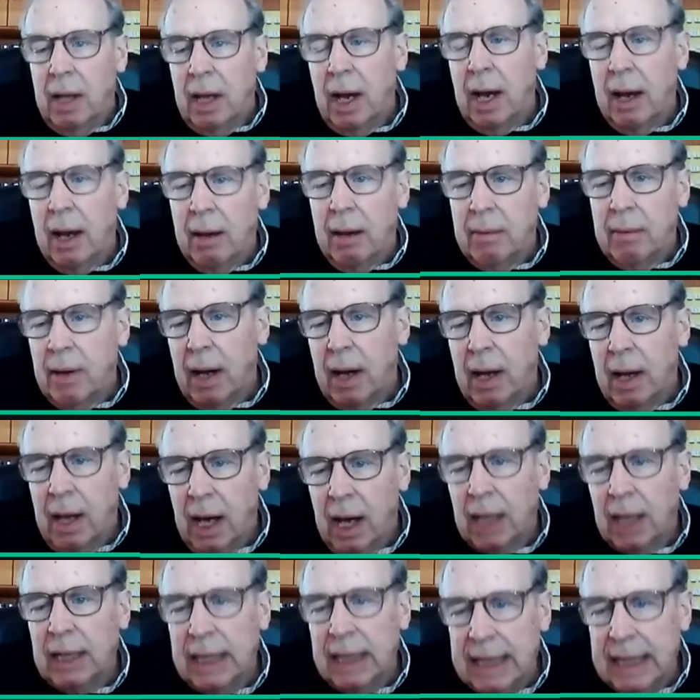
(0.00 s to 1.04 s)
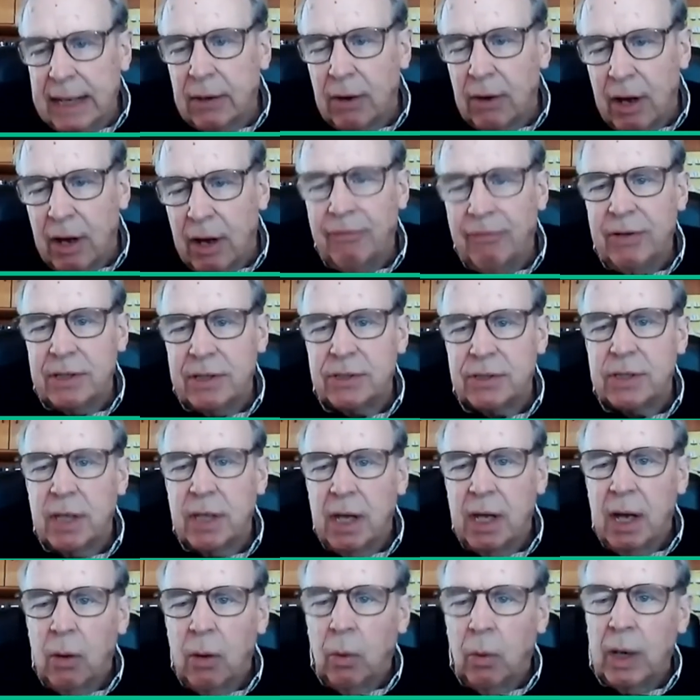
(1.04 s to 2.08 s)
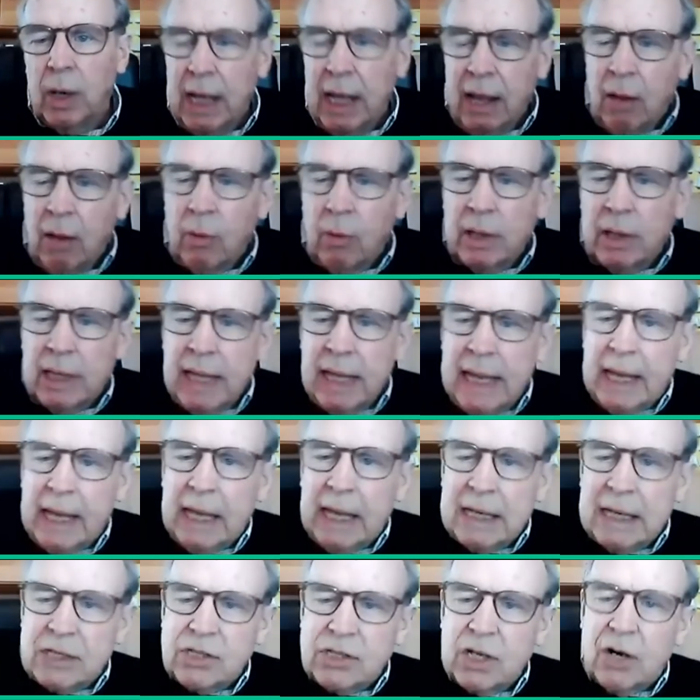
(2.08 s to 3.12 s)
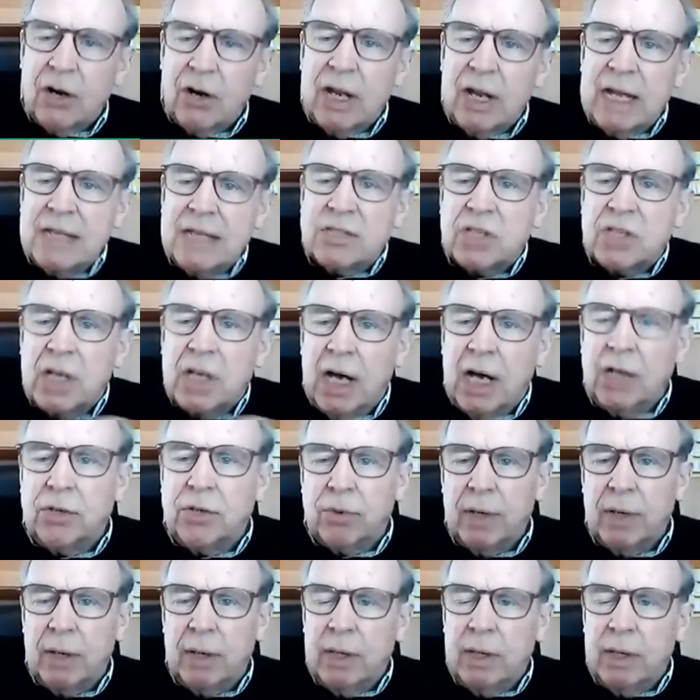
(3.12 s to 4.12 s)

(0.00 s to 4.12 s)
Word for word: a, a leader of his what, what he considered his country.